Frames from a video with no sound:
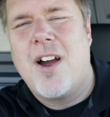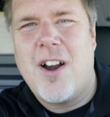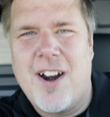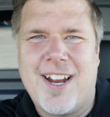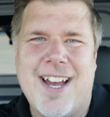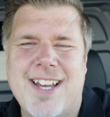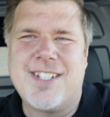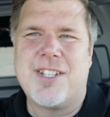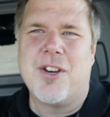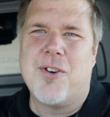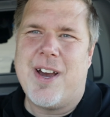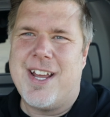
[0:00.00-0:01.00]
All right guys,
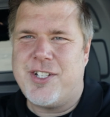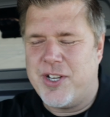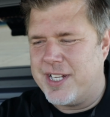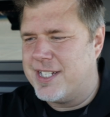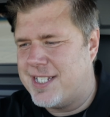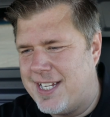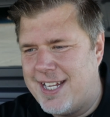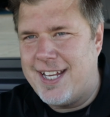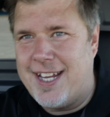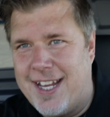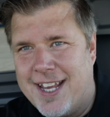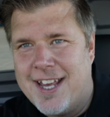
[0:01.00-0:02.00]
so as you can
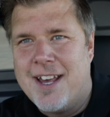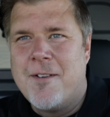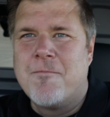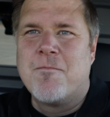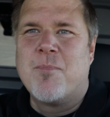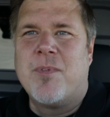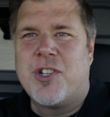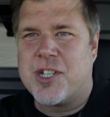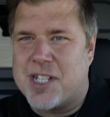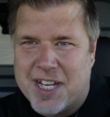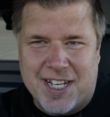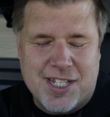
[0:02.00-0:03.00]
see,
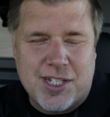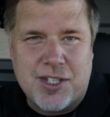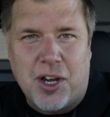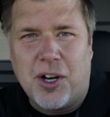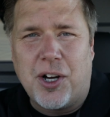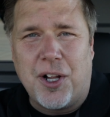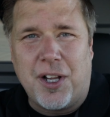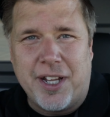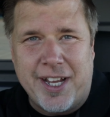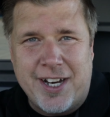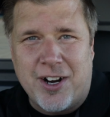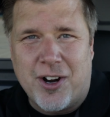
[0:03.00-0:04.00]
just like it's tall
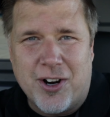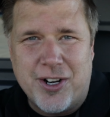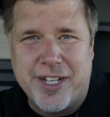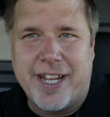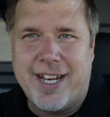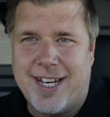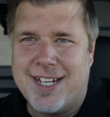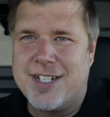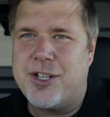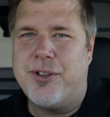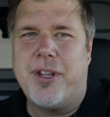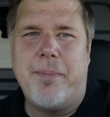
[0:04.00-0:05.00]
and hard to get
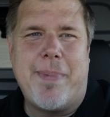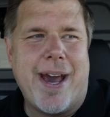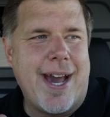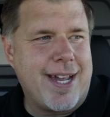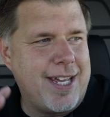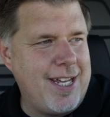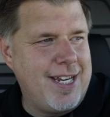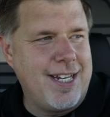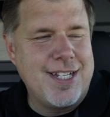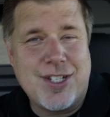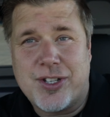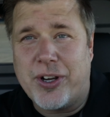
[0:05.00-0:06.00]
into the back, it
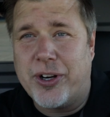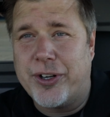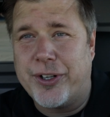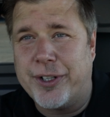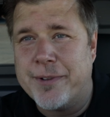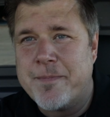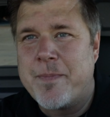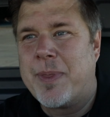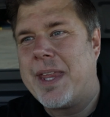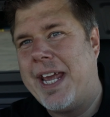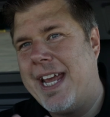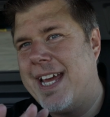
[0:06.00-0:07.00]
is tall
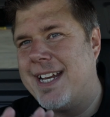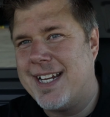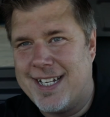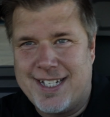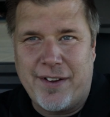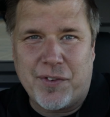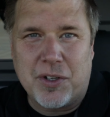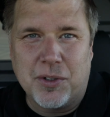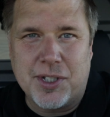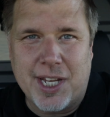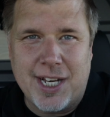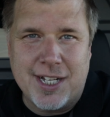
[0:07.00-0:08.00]
and
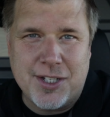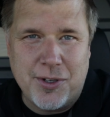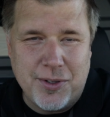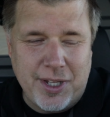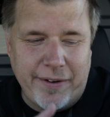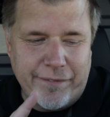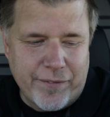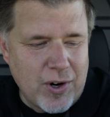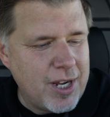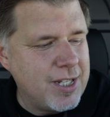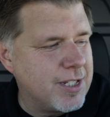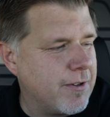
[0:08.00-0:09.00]
difficult to get into the
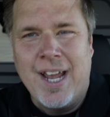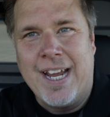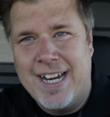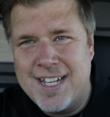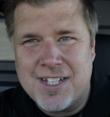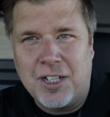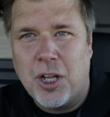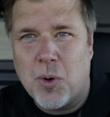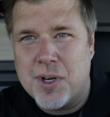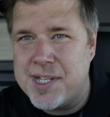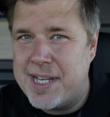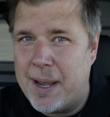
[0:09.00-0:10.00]
front. It is a
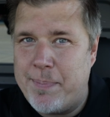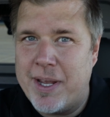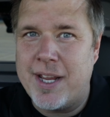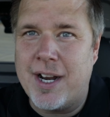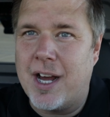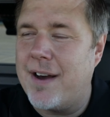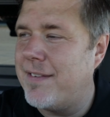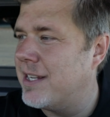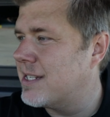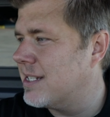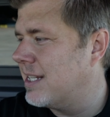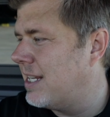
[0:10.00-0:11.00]
lower step in,
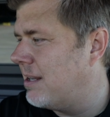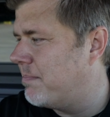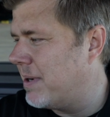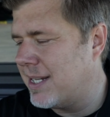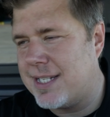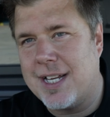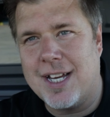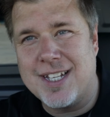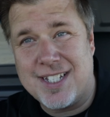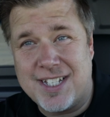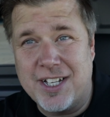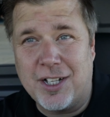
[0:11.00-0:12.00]
obviously, but uh,
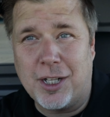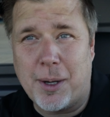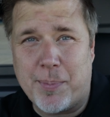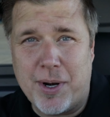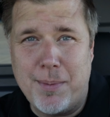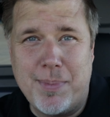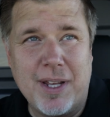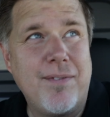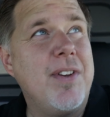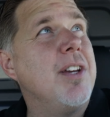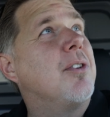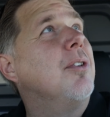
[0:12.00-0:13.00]
still a pretty big
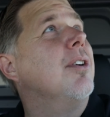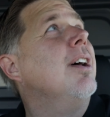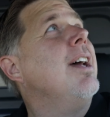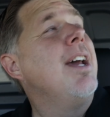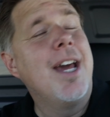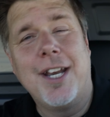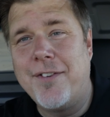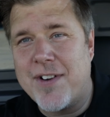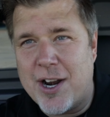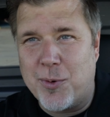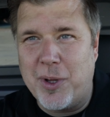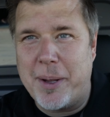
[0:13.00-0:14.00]
vehicle, and you've
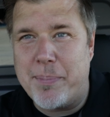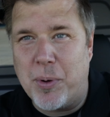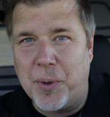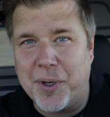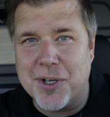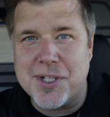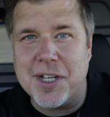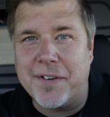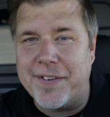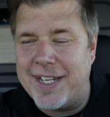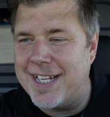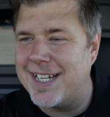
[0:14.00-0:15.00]
got to really pull
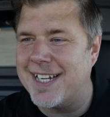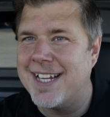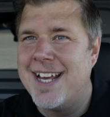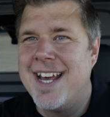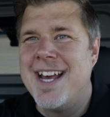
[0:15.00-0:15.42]
yourself in.